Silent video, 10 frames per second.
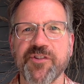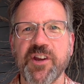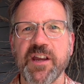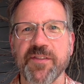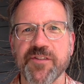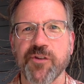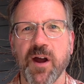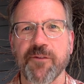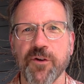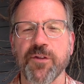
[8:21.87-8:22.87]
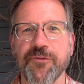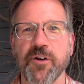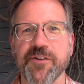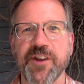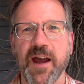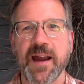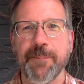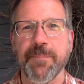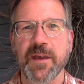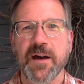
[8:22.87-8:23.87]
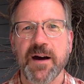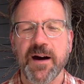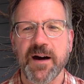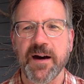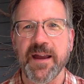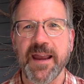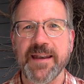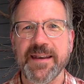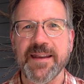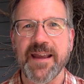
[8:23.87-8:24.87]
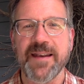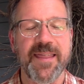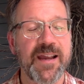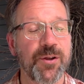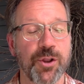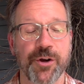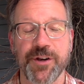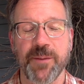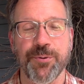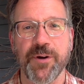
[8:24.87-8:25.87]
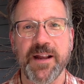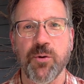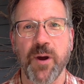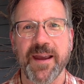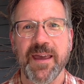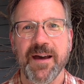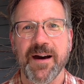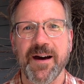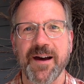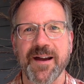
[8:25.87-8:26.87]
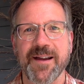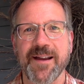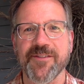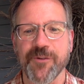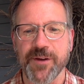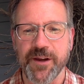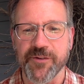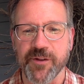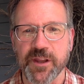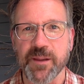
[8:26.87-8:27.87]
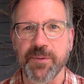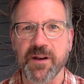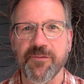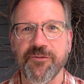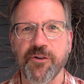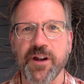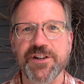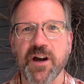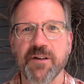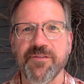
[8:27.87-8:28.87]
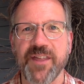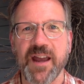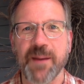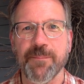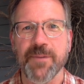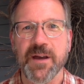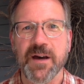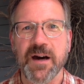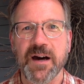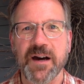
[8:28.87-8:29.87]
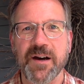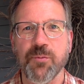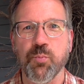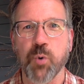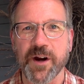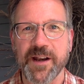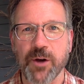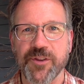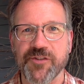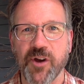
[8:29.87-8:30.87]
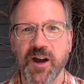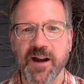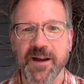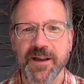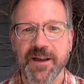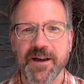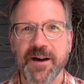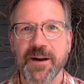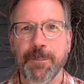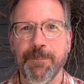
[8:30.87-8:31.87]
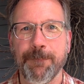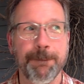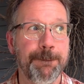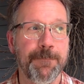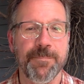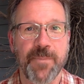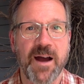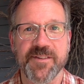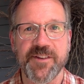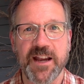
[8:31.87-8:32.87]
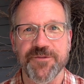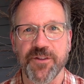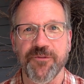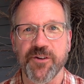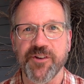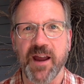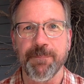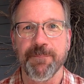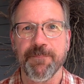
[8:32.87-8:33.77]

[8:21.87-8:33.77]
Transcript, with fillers: seeing the song for the first time, uh, and and they learned it pretty quick. Uh, and so here's a little bit of footage of them uh, working out the song on stage for the first time.